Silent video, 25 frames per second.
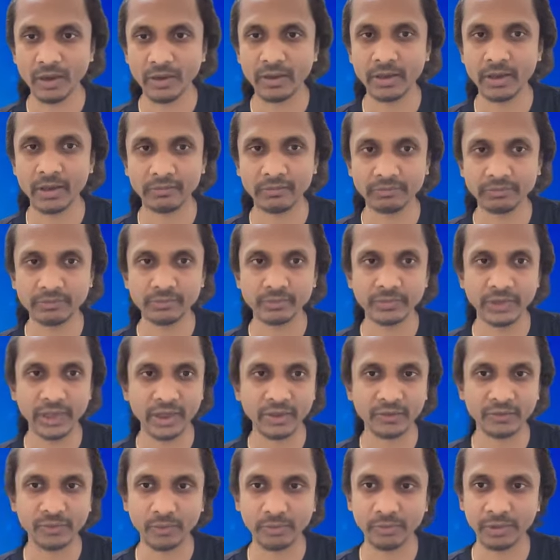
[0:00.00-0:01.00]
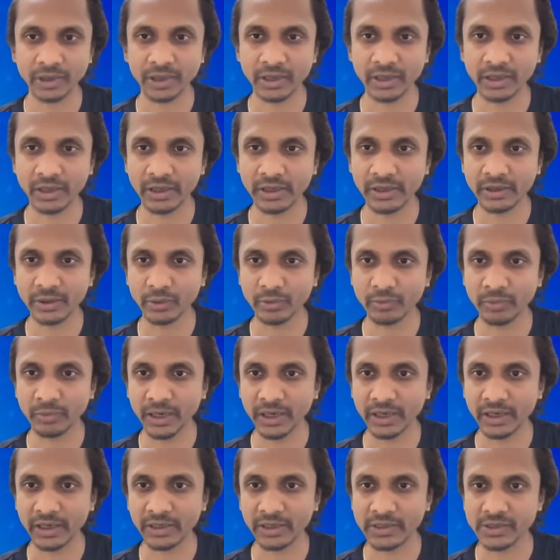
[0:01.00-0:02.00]
Yeah. Thanks for bringing it to
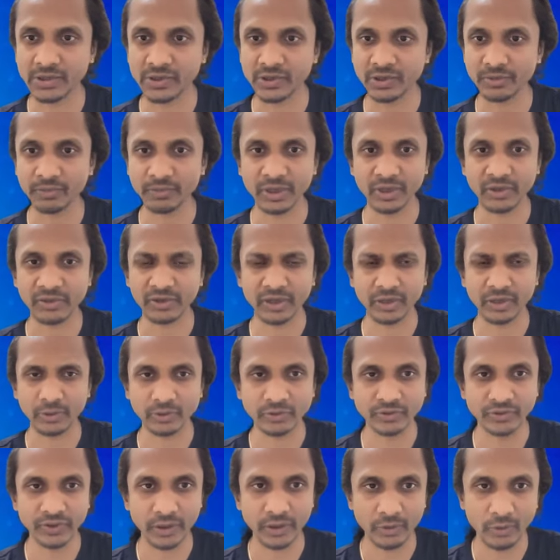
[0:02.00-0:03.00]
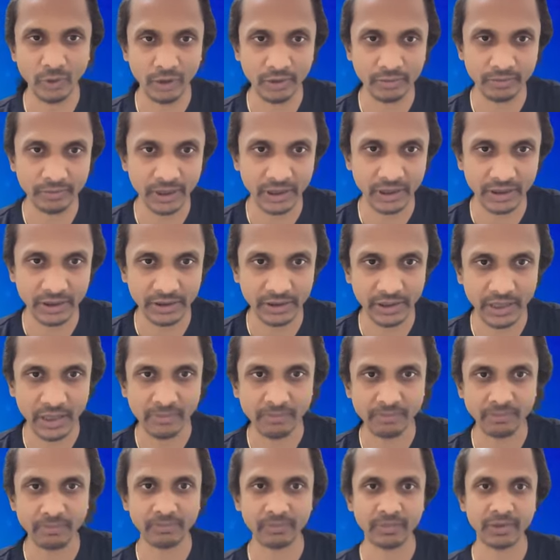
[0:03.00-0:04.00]
my attention because I don't see coin market
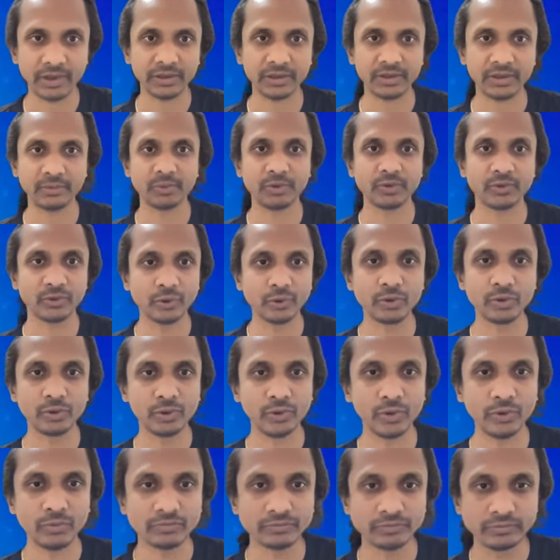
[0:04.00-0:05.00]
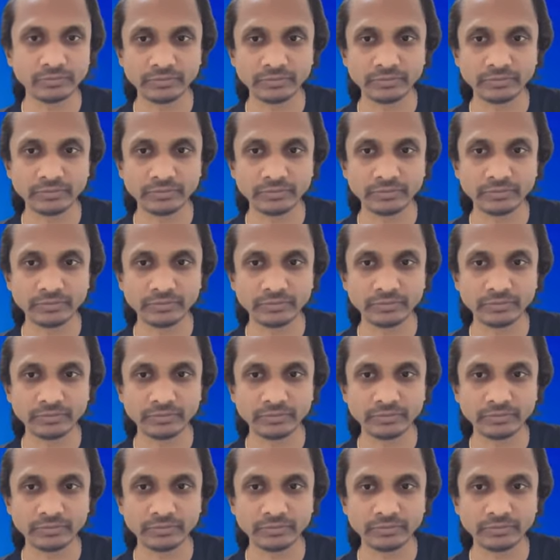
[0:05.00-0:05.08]
cap, but it was good to know.